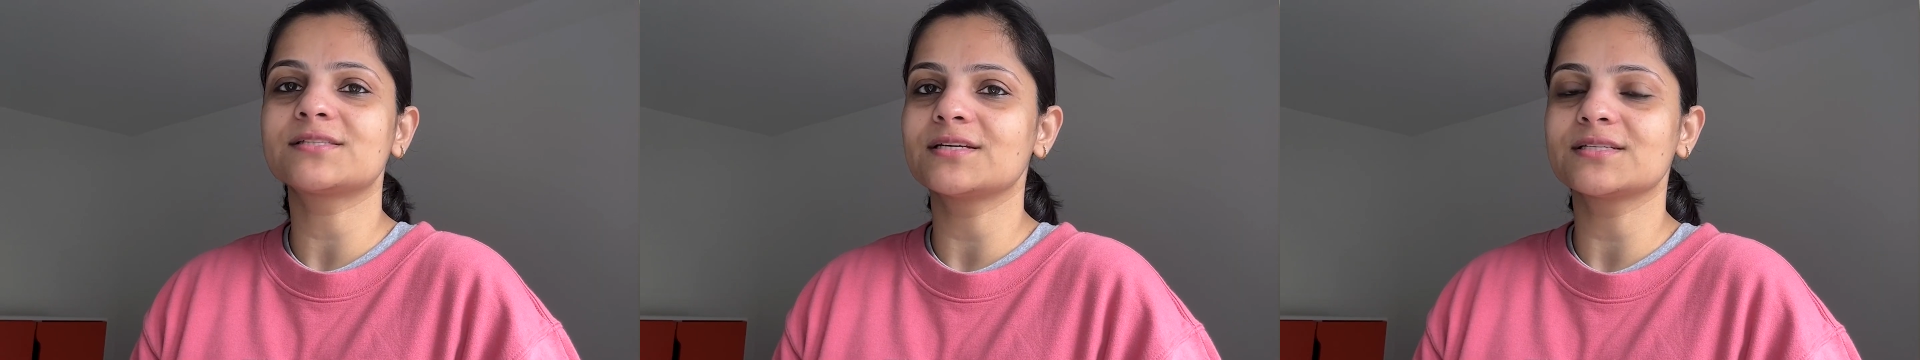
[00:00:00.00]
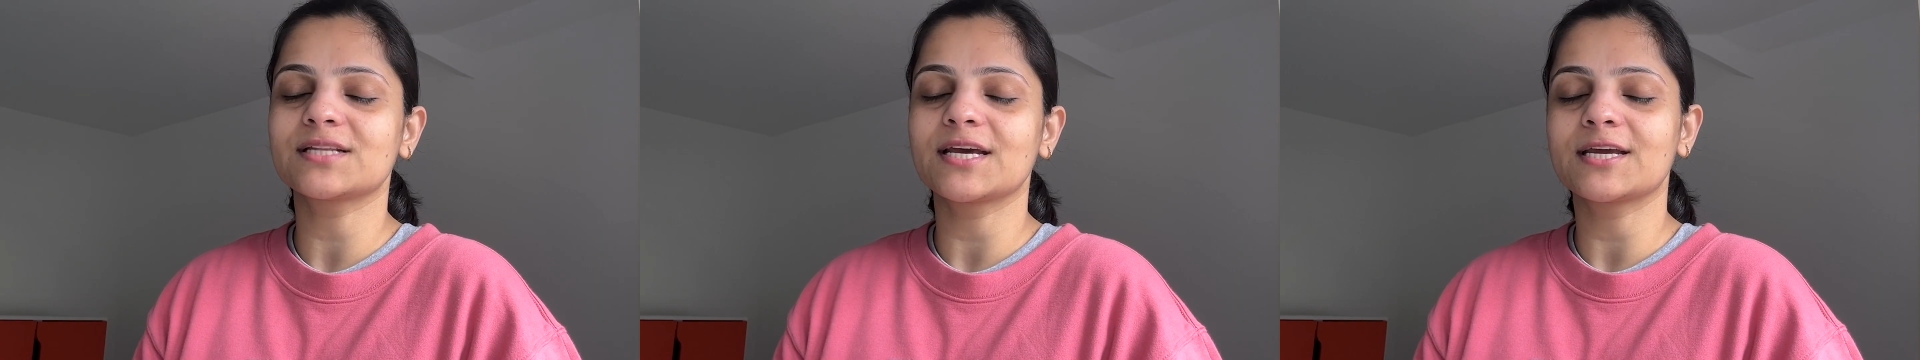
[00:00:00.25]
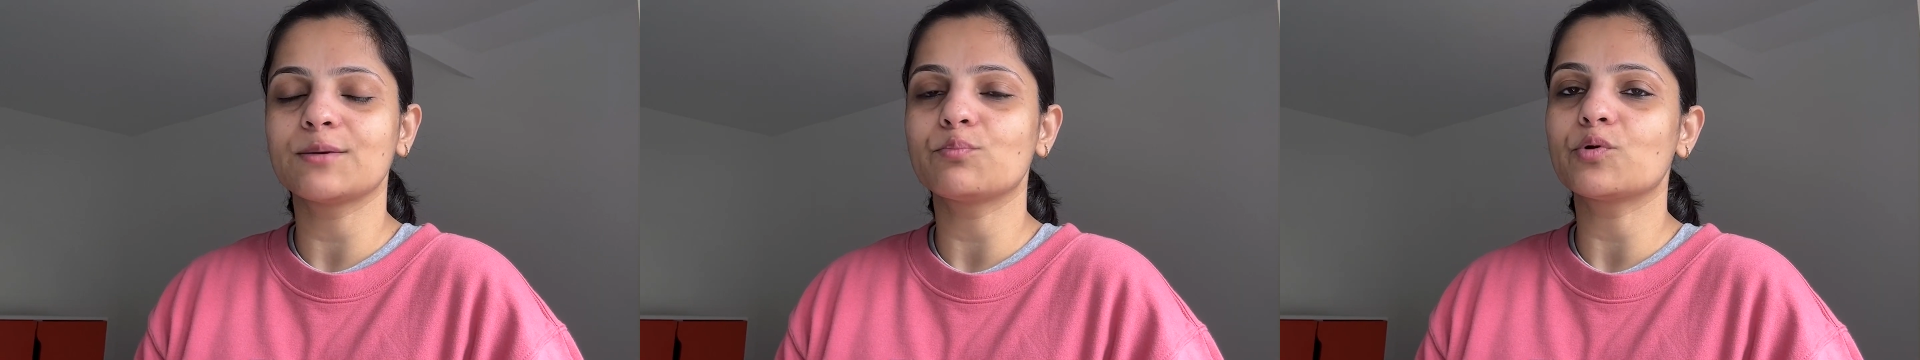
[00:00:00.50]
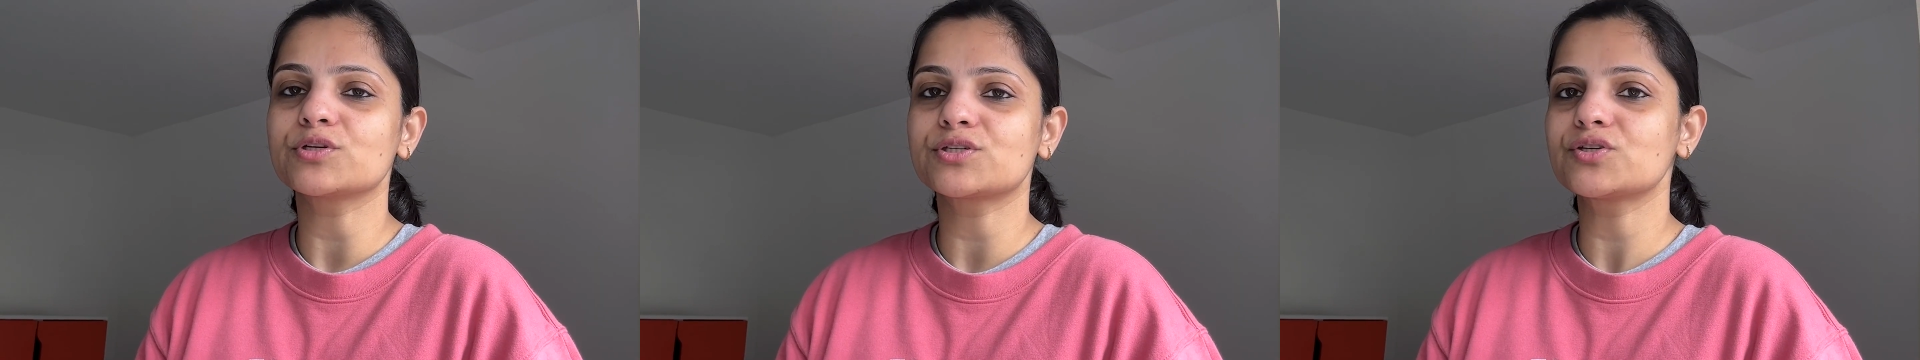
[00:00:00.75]
things like
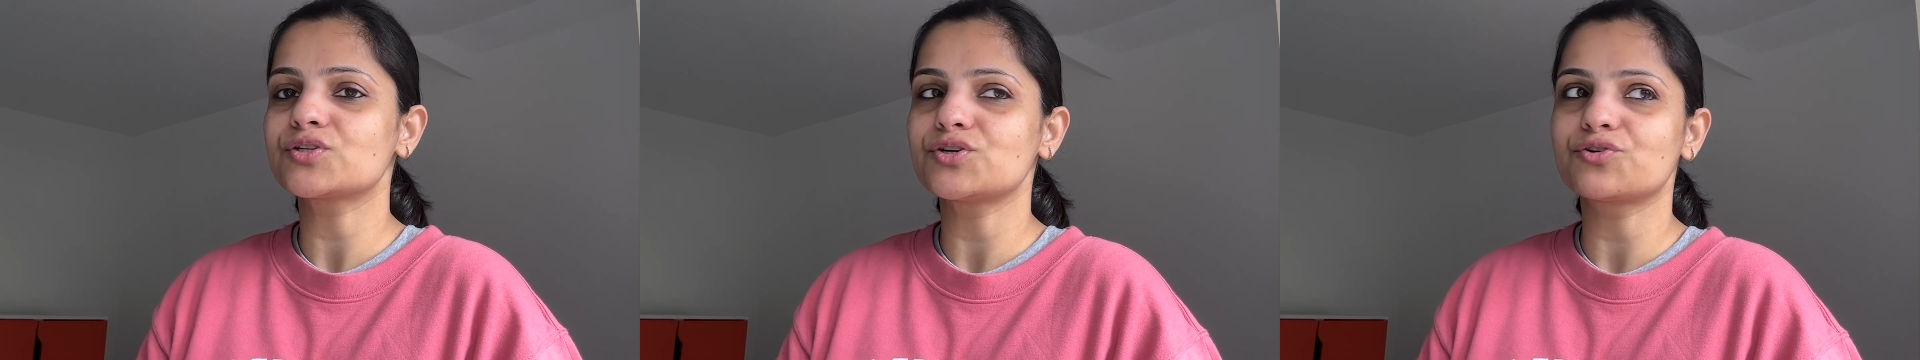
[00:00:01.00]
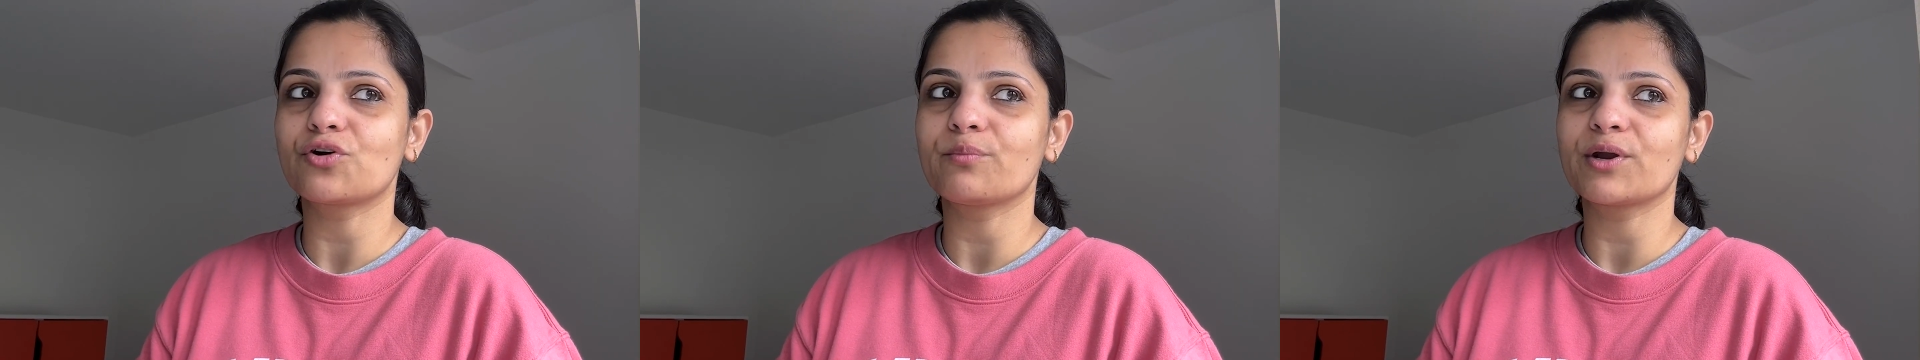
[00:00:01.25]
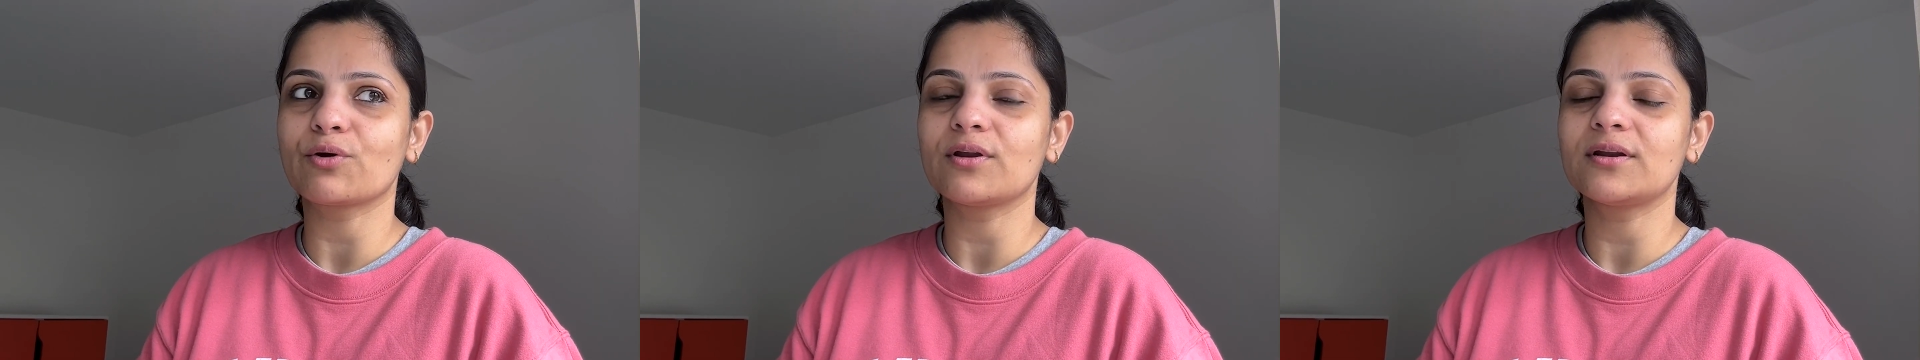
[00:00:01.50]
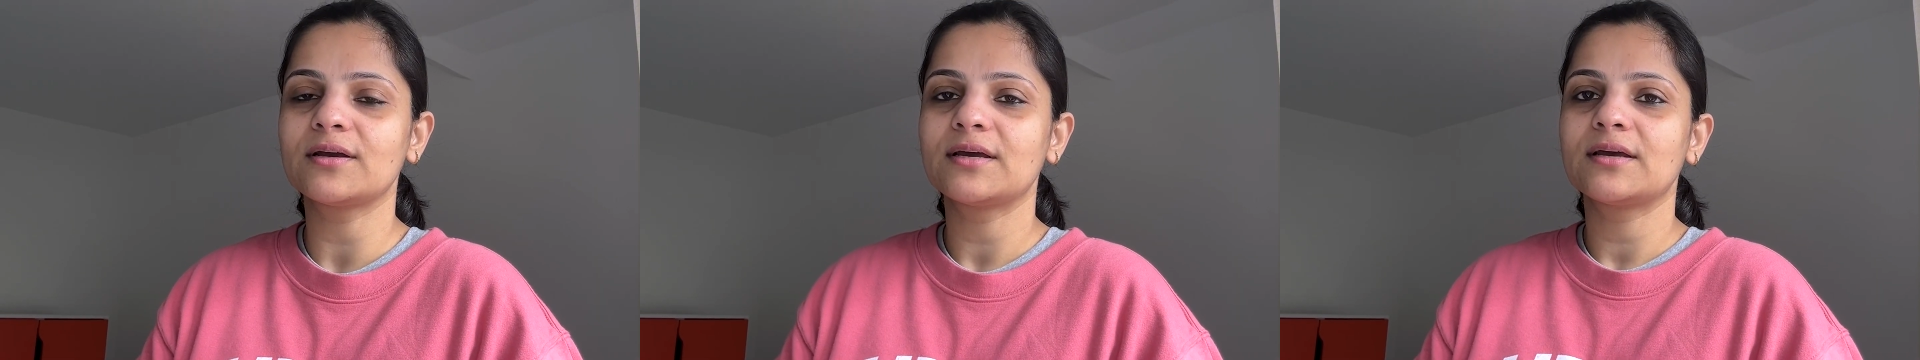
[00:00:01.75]
imposter syndrome and
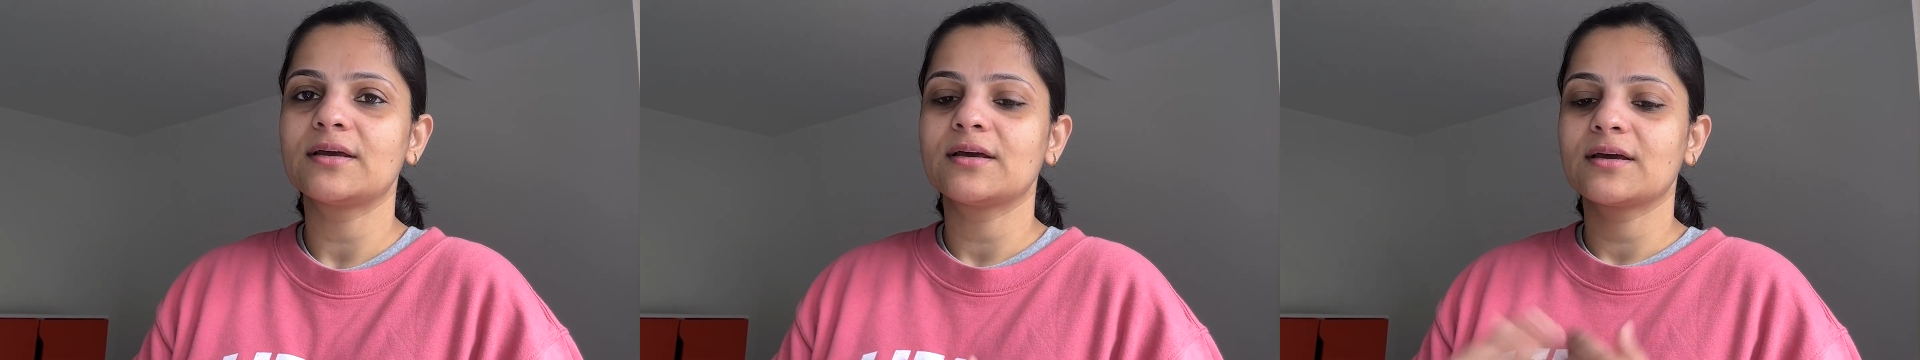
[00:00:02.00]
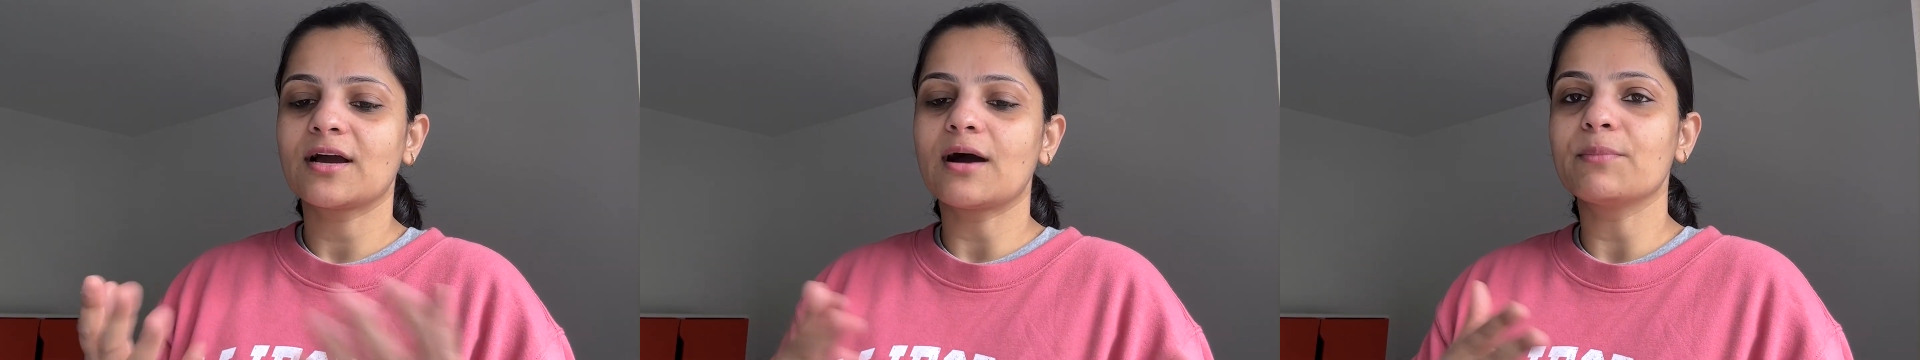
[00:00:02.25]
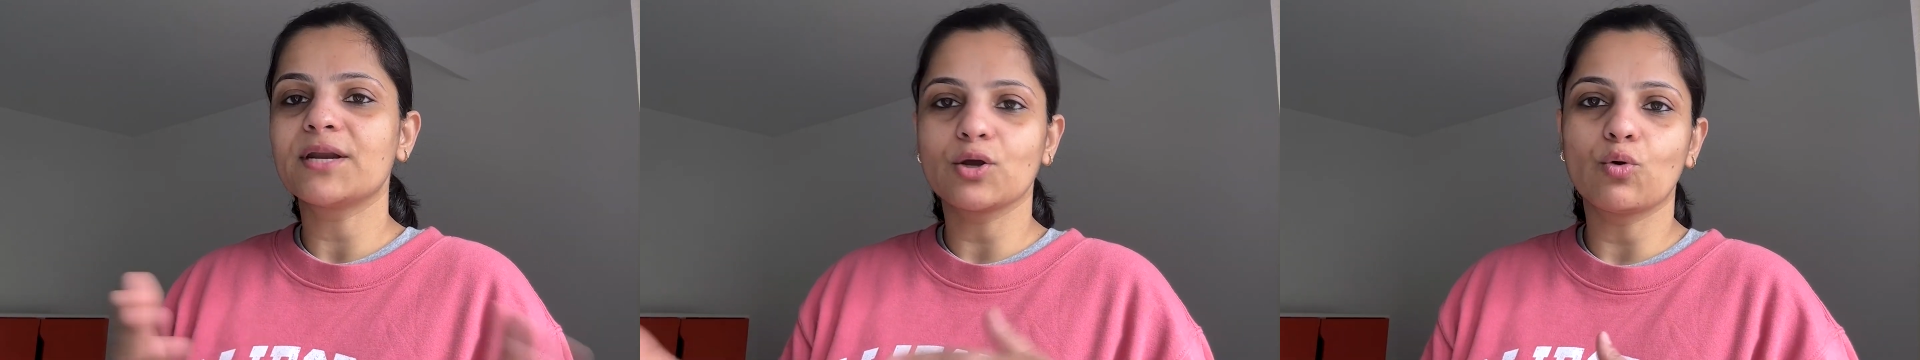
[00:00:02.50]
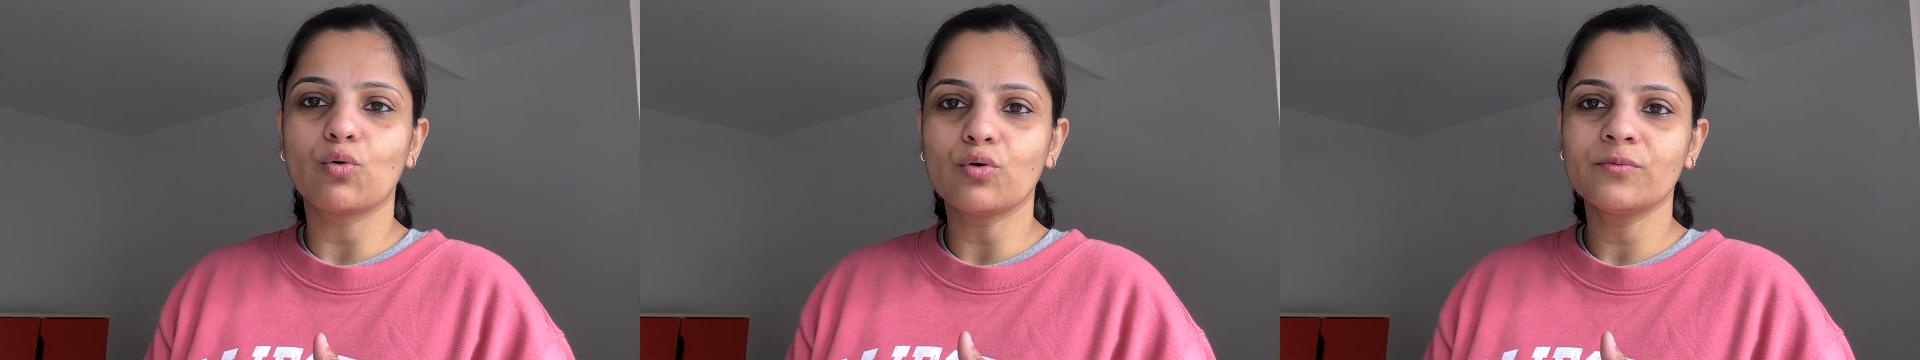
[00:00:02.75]
all come and
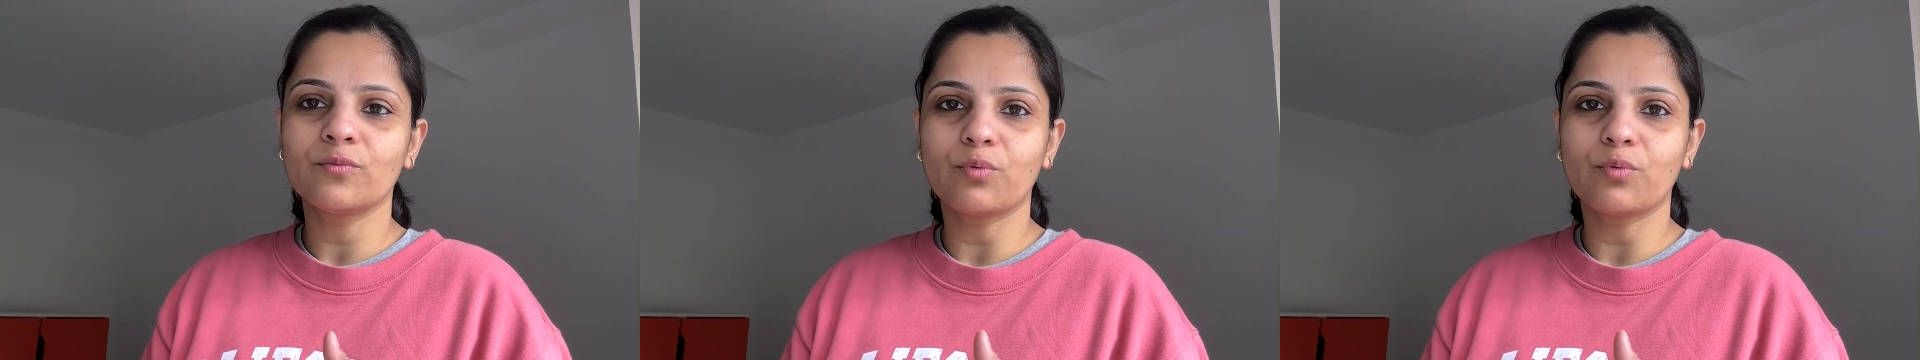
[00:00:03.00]
go.